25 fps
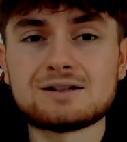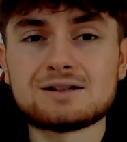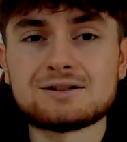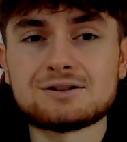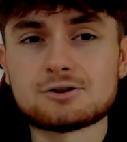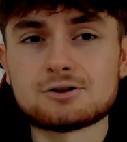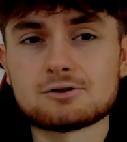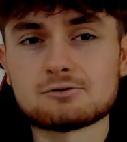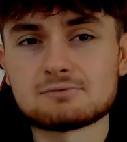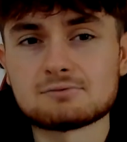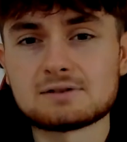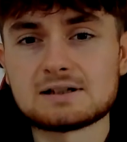
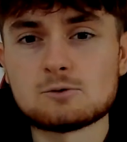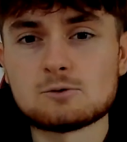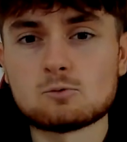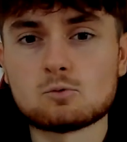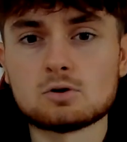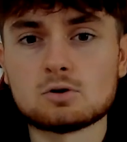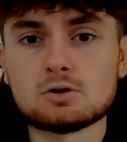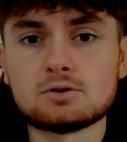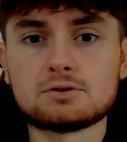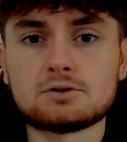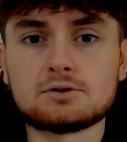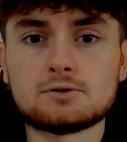You don't really
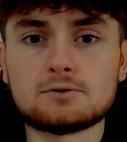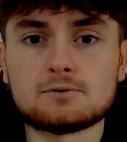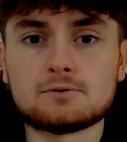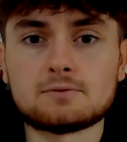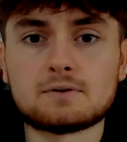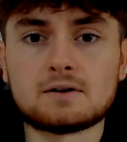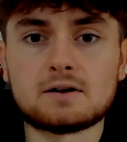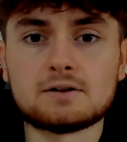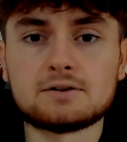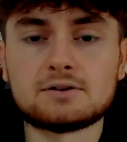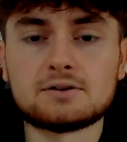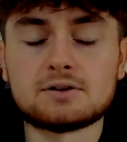want two
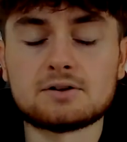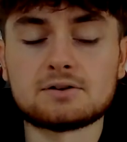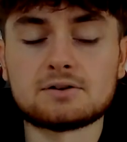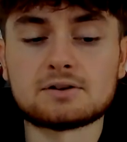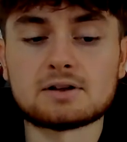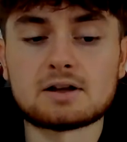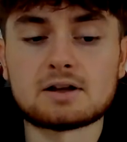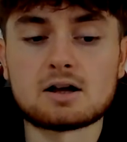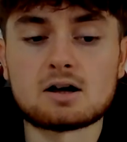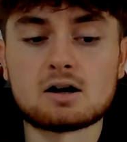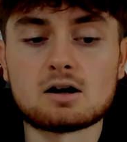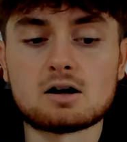fighters
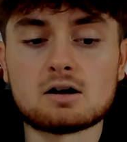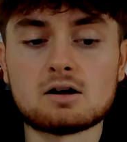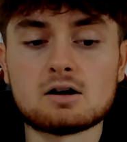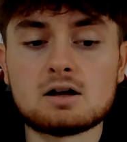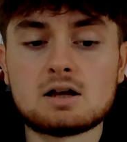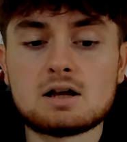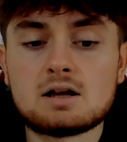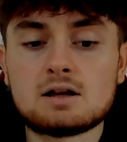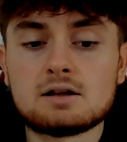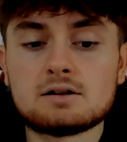that are,